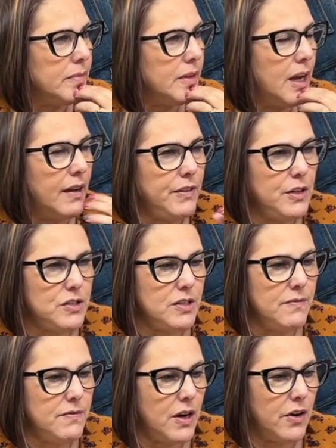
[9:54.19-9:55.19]
I've used
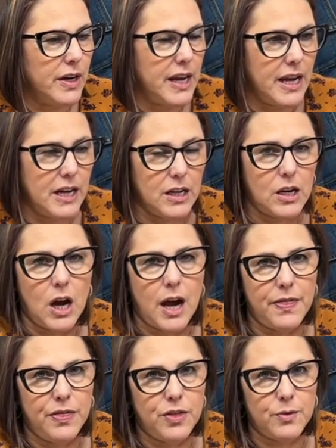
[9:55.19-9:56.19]
some variegated
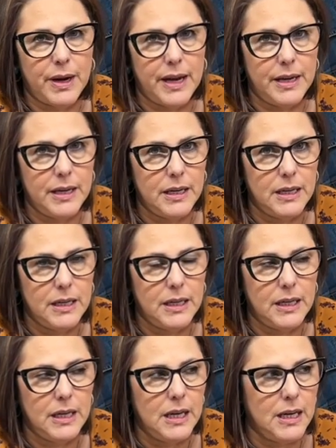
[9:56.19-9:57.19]
cotton thread
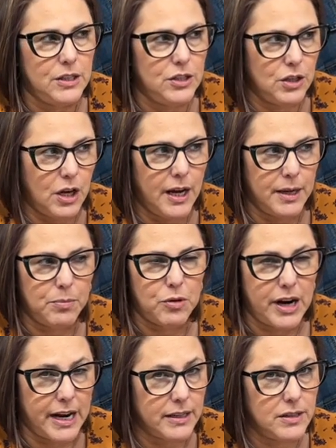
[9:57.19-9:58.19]
to kind of
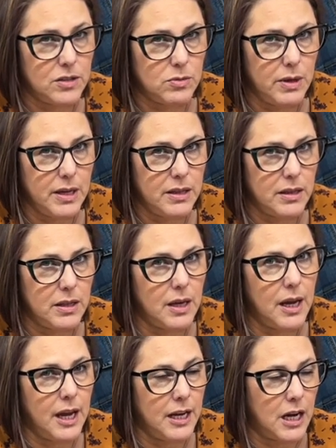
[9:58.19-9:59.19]
practice with.
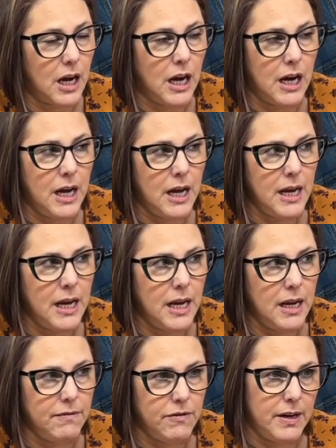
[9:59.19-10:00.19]
And I
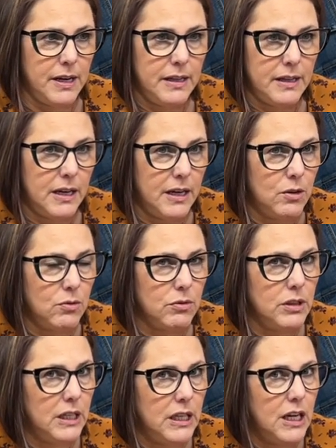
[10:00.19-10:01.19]
am finding that I don't
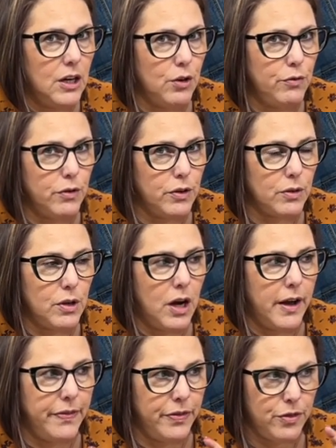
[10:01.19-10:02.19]
really care for cotton